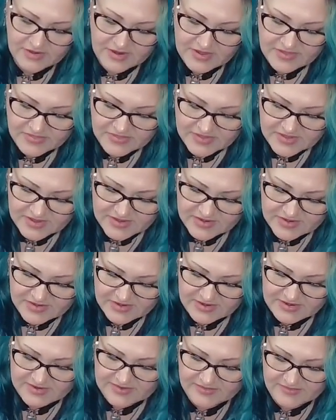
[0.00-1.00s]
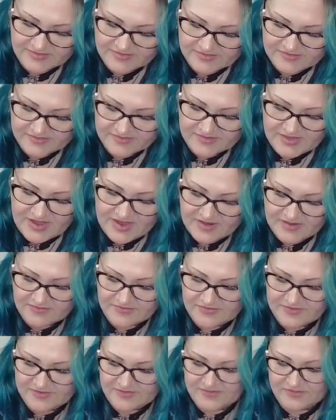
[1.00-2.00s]
and then inside
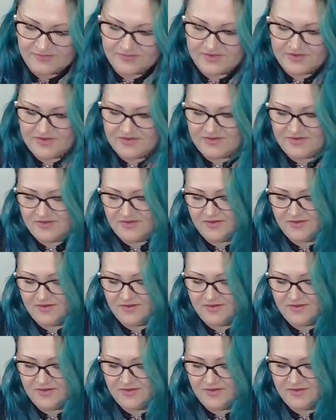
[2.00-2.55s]
of this one.